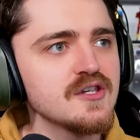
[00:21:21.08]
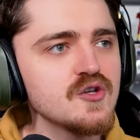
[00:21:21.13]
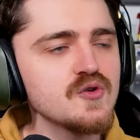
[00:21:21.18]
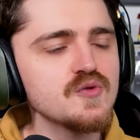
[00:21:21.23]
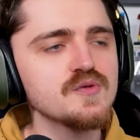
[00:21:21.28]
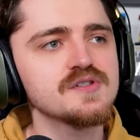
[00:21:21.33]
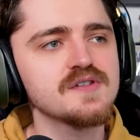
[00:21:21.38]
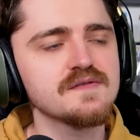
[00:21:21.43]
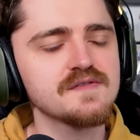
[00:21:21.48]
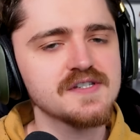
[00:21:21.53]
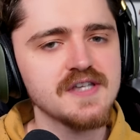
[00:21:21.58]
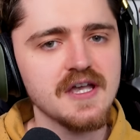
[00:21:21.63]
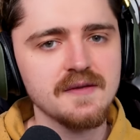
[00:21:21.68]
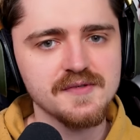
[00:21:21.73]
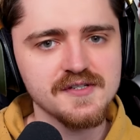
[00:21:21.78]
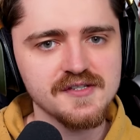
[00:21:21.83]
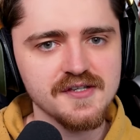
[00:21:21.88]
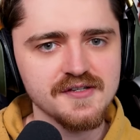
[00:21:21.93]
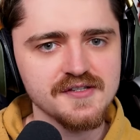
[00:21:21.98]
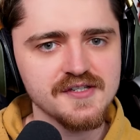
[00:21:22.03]
news of
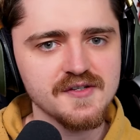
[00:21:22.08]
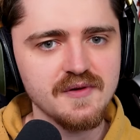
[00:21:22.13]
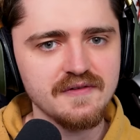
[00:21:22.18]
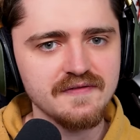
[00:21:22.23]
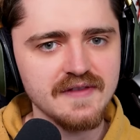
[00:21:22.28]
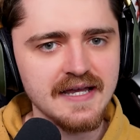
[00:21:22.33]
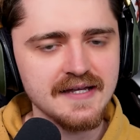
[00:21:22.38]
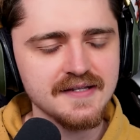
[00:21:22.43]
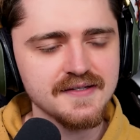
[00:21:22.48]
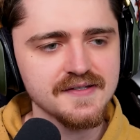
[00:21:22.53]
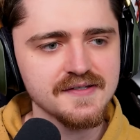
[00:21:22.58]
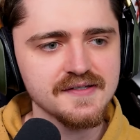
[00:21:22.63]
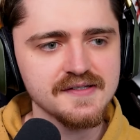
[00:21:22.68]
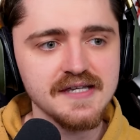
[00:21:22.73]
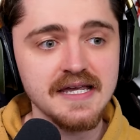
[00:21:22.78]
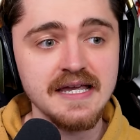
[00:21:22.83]
substance with Lanterns.